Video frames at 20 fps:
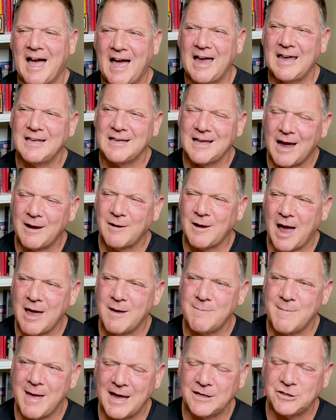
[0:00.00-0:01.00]
I, I, I
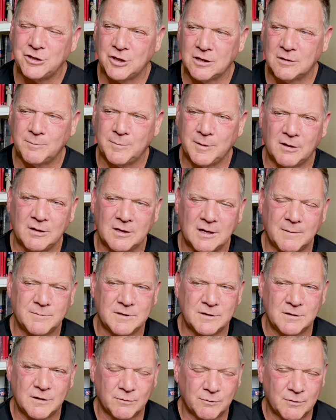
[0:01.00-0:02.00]
imagine you can build
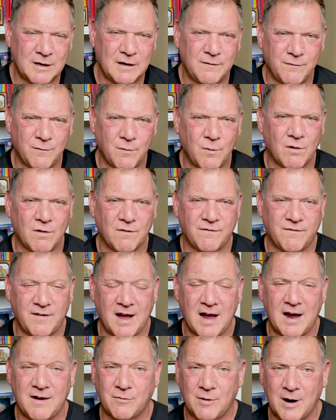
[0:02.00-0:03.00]
up to three, four, or
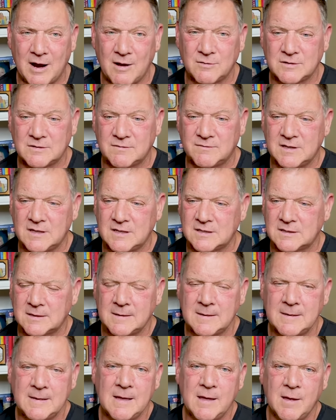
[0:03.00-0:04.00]
five rounds of this,